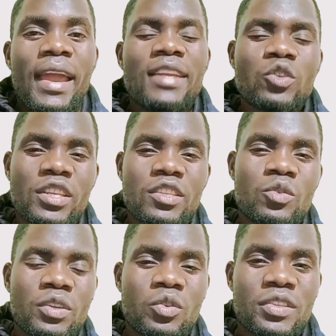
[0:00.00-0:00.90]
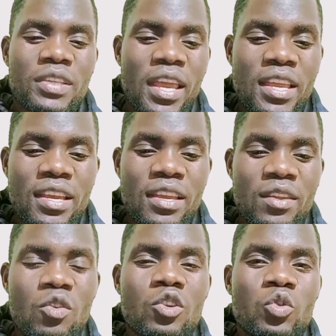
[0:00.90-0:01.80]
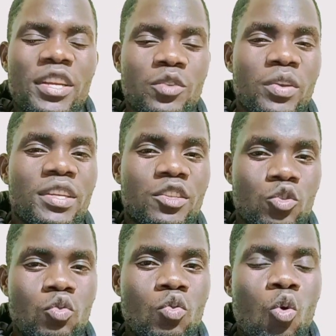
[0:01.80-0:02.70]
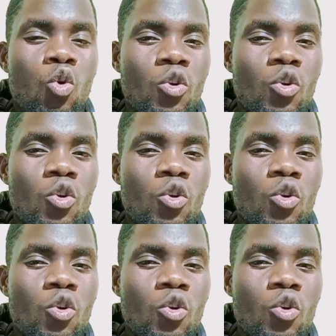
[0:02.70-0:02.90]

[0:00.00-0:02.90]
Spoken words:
And so this user was saying, you know, 2022